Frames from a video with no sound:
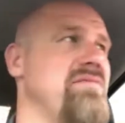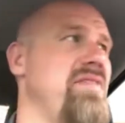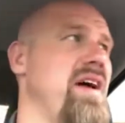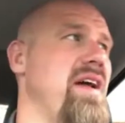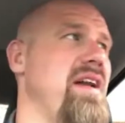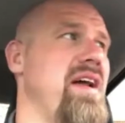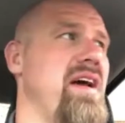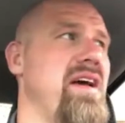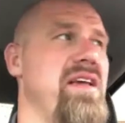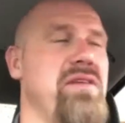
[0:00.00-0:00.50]

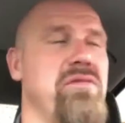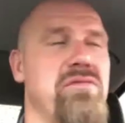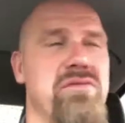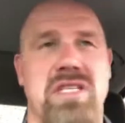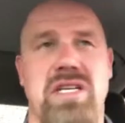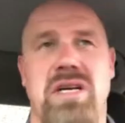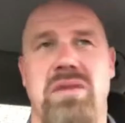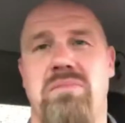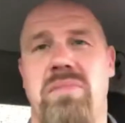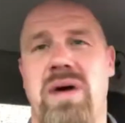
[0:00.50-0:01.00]
found out he was
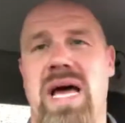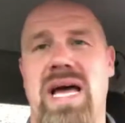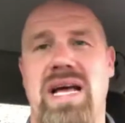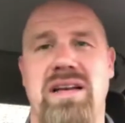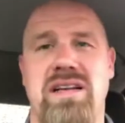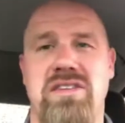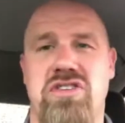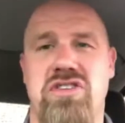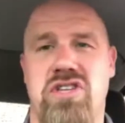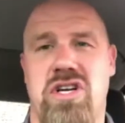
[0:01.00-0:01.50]
in a
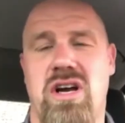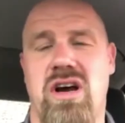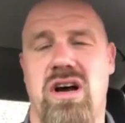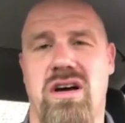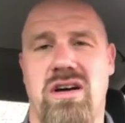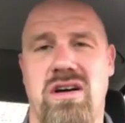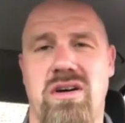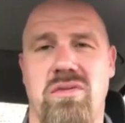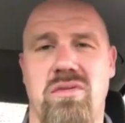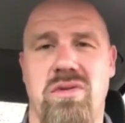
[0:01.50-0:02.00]
band in
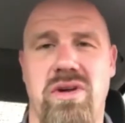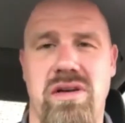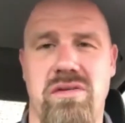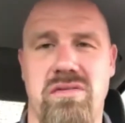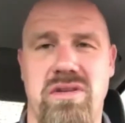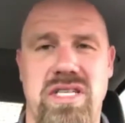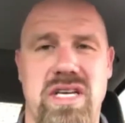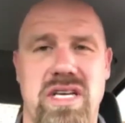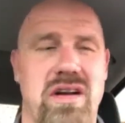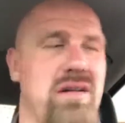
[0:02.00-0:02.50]
chicago when he
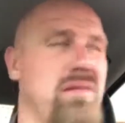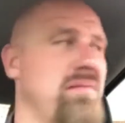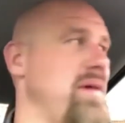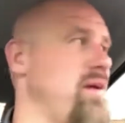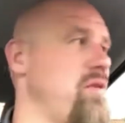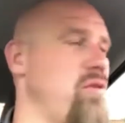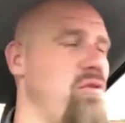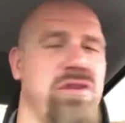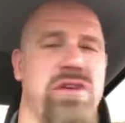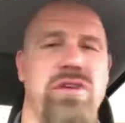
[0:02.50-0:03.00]
was there i'm like
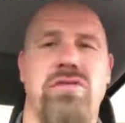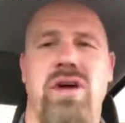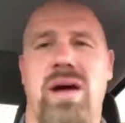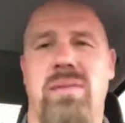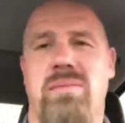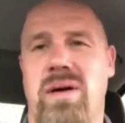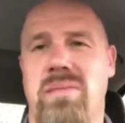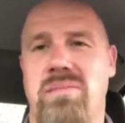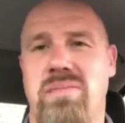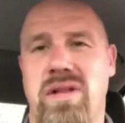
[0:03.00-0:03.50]
holy
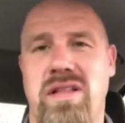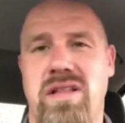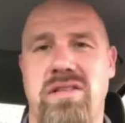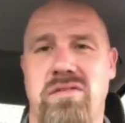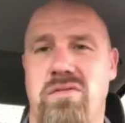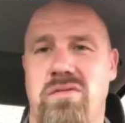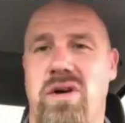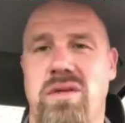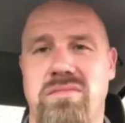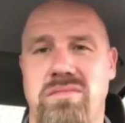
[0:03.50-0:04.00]
crap i play the
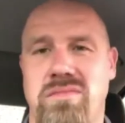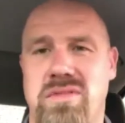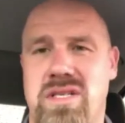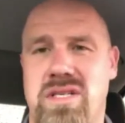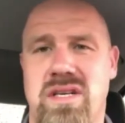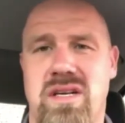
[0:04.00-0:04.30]
drums